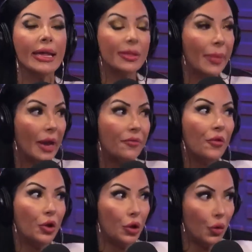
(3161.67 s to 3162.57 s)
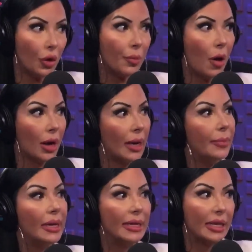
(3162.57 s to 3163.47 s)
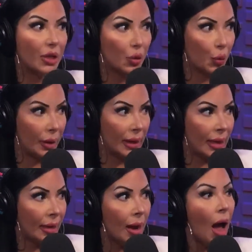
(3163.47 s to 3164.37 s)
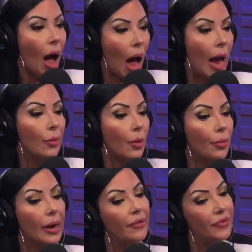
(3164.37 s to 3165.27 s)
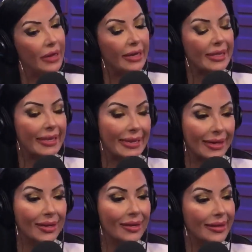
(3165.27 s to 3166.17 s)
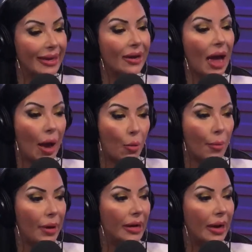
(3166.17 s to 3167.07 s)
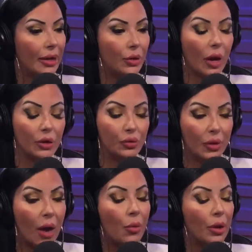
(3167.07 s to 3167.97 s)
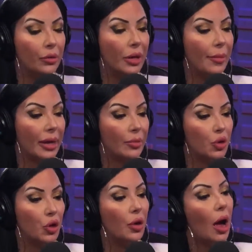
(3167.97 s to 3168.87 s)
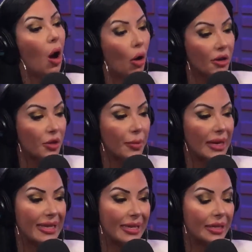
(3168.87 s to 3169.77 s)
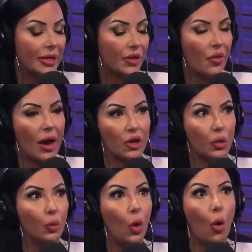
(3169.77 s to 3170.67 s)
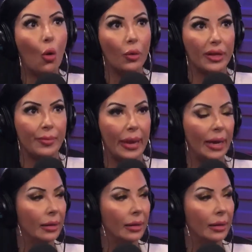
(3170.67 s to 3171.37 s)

is made for a New York market because he's gritty. If he's still there, I want Brandon Ayuk. I do not want Odell Beckham Jr. Also because he's a distraction and will always be.